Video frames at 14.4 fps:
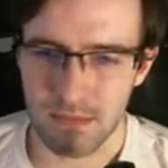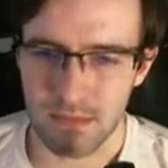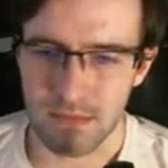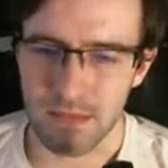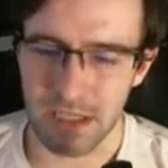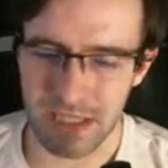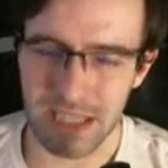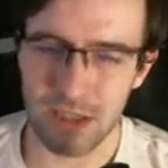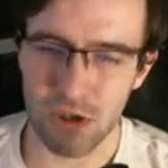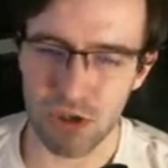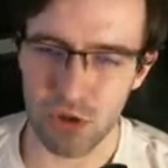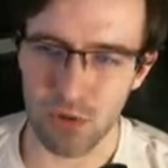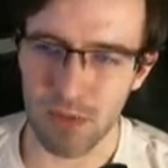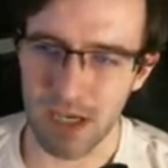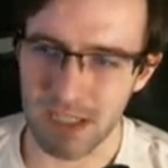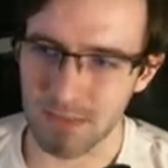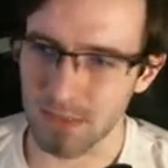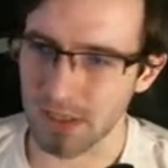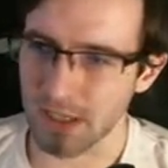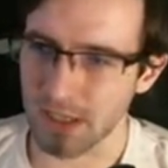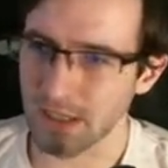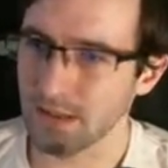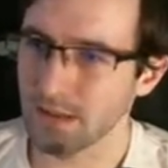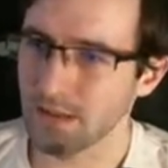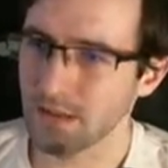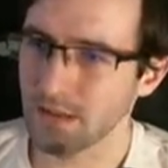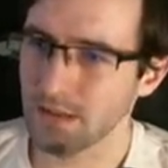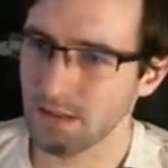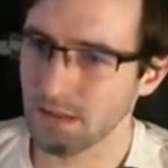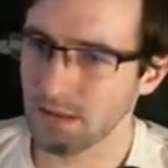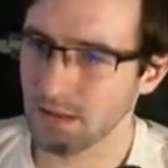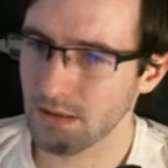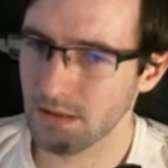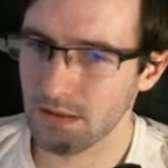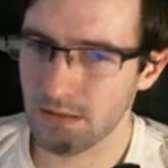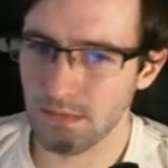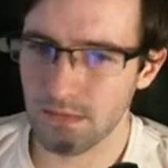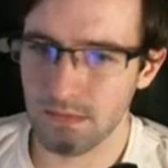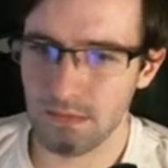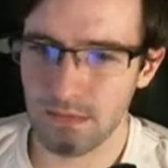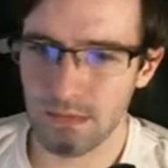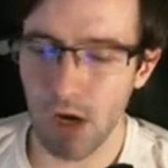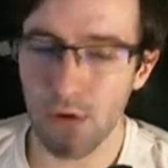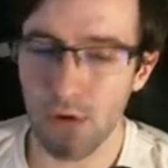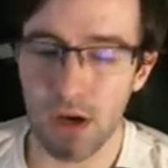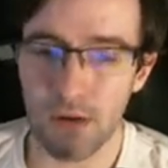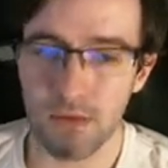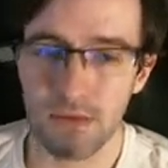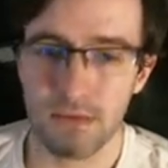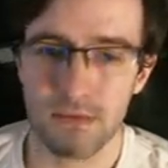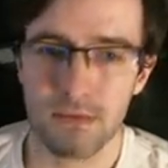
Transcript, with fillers: Because that's also a possibility. Wait. Oh no!